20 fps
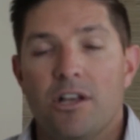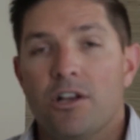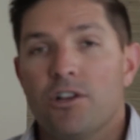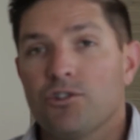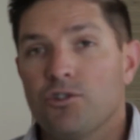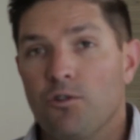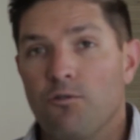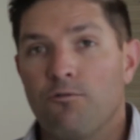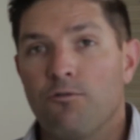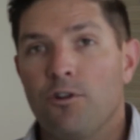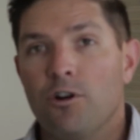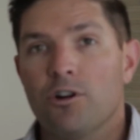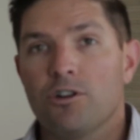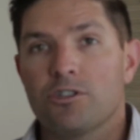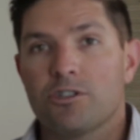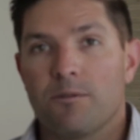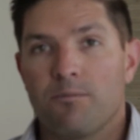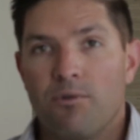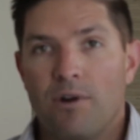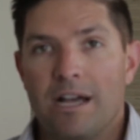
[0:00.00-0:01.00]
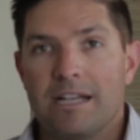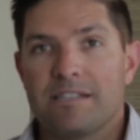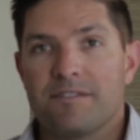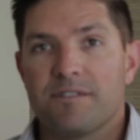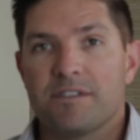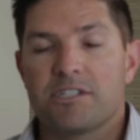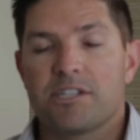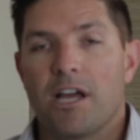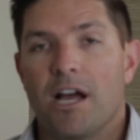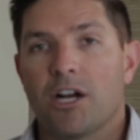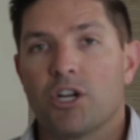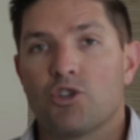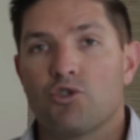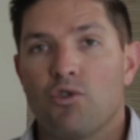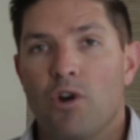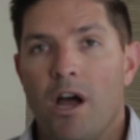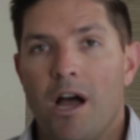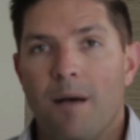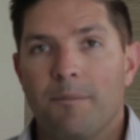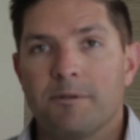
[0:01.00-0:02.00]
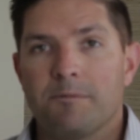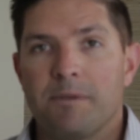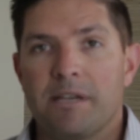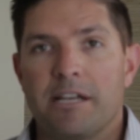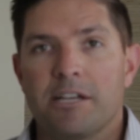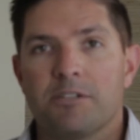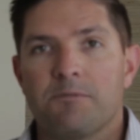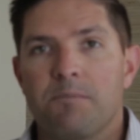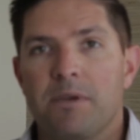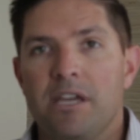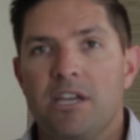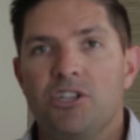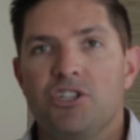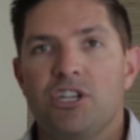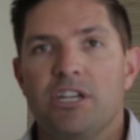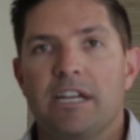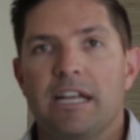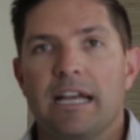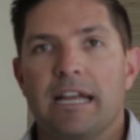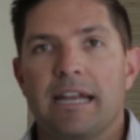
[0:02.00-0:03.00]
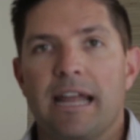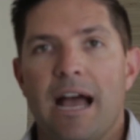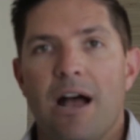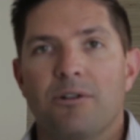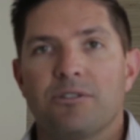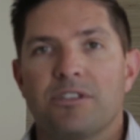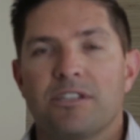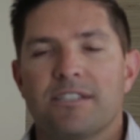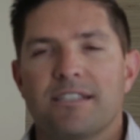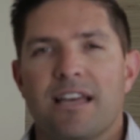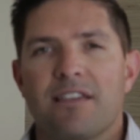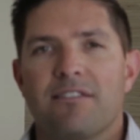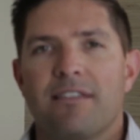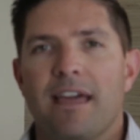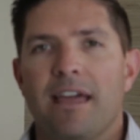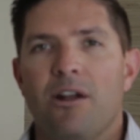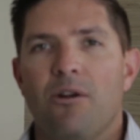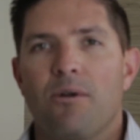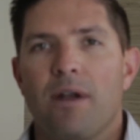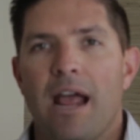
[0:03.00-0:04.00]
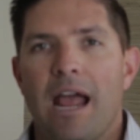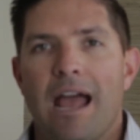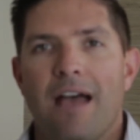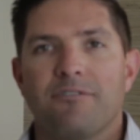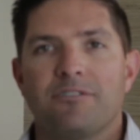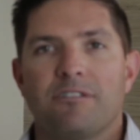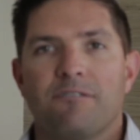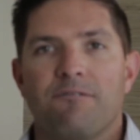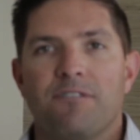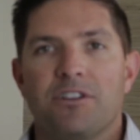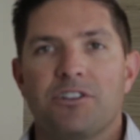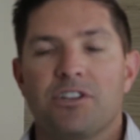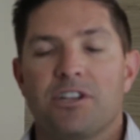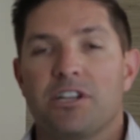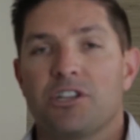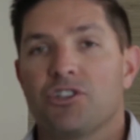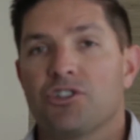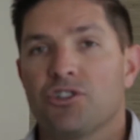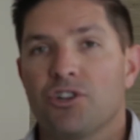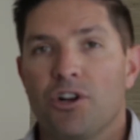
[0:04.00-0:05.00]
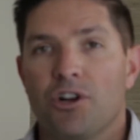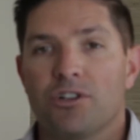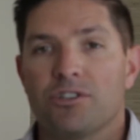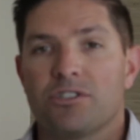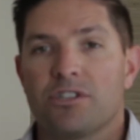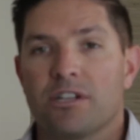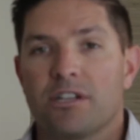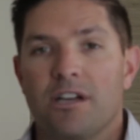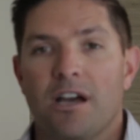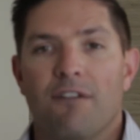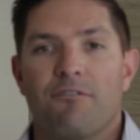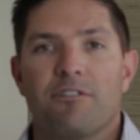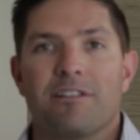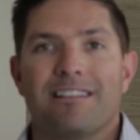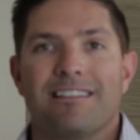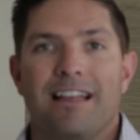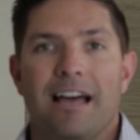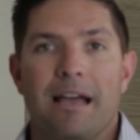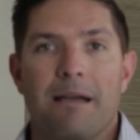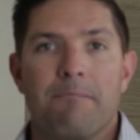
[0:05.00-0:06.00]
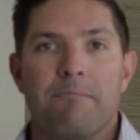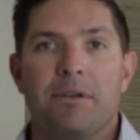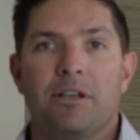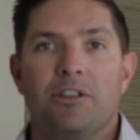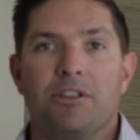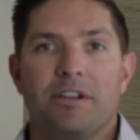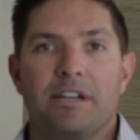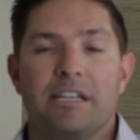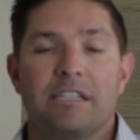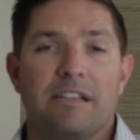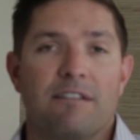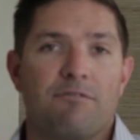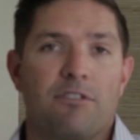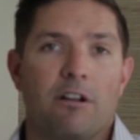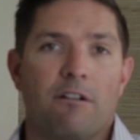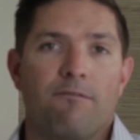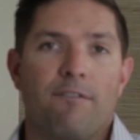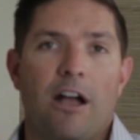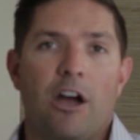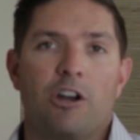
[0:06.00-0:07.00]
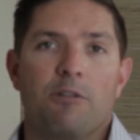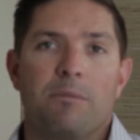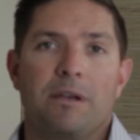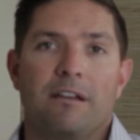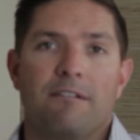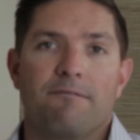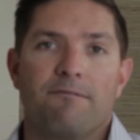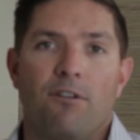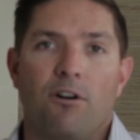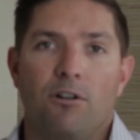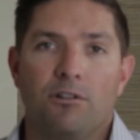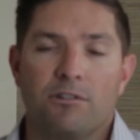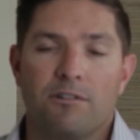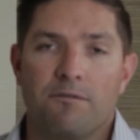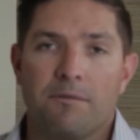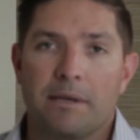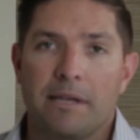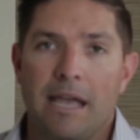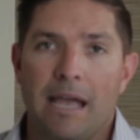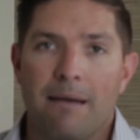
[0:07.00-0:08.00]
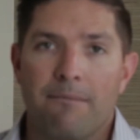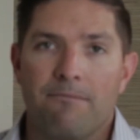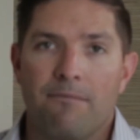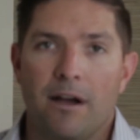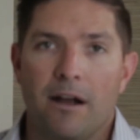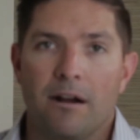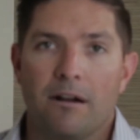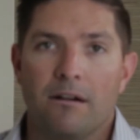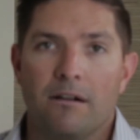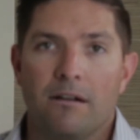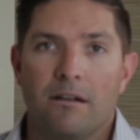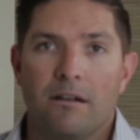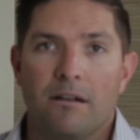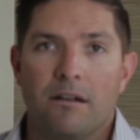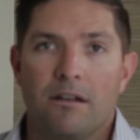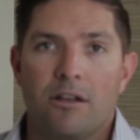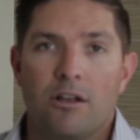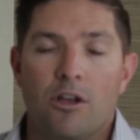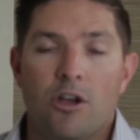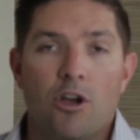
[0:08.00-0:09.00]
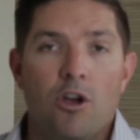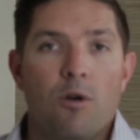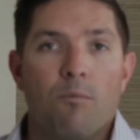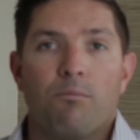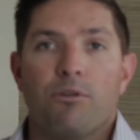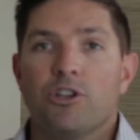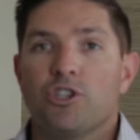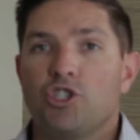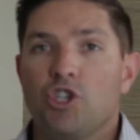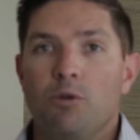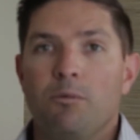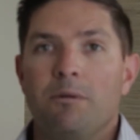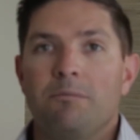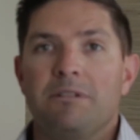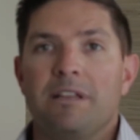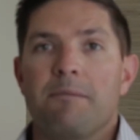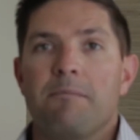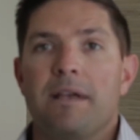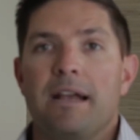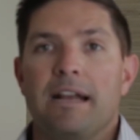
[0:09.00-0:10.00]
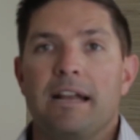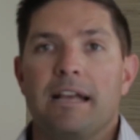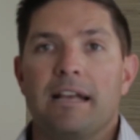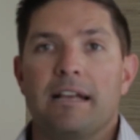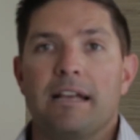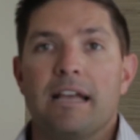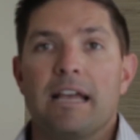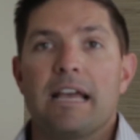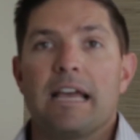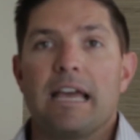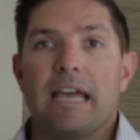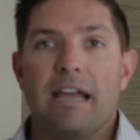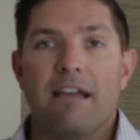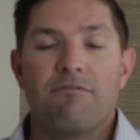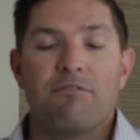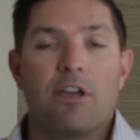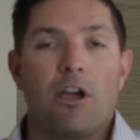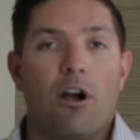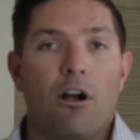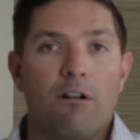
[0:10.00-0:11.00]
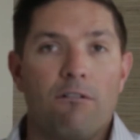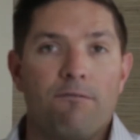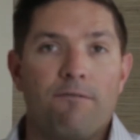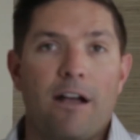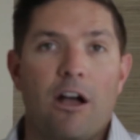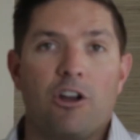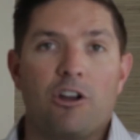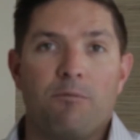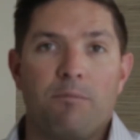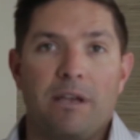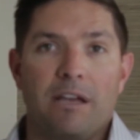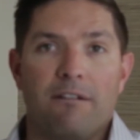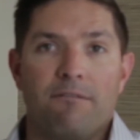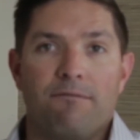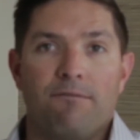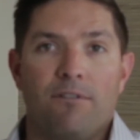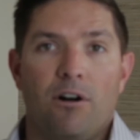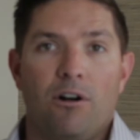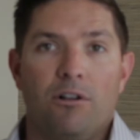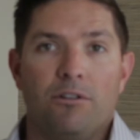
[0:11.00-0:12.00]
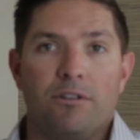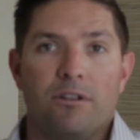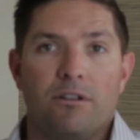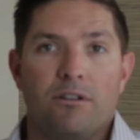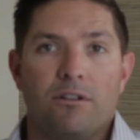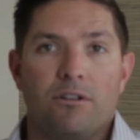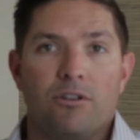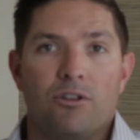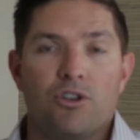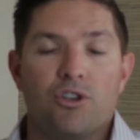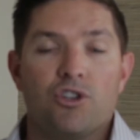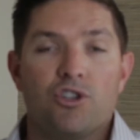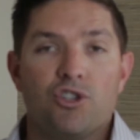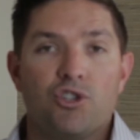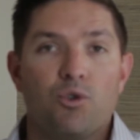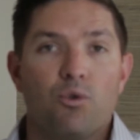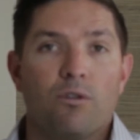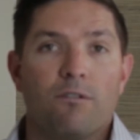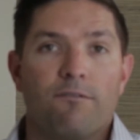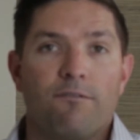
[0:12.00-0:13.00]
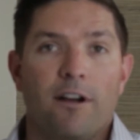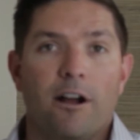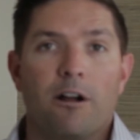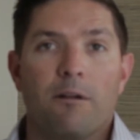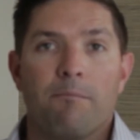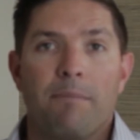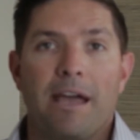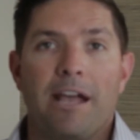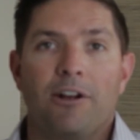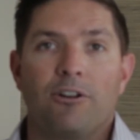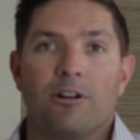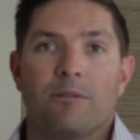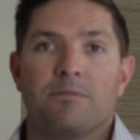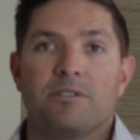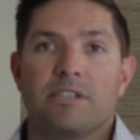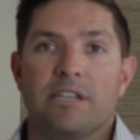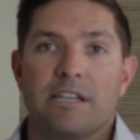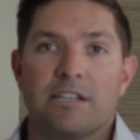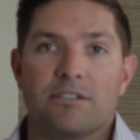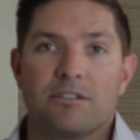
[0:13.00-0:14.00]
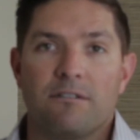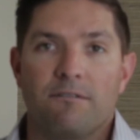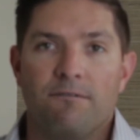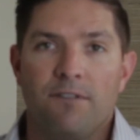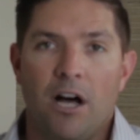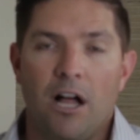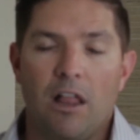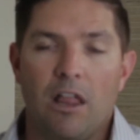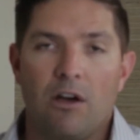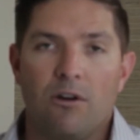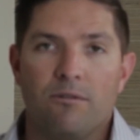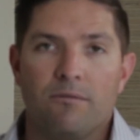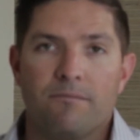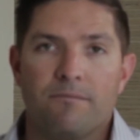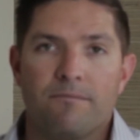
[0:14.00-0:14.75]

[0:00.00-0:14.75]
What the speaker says: So first, the price of the stock drops because PG&E announces that they don't have sufficient insurance to cover the liabilities if they're found to be at fault in the campfire. Presumably meaning, if they are found to be at fault, surefire bankruptcy is to follow.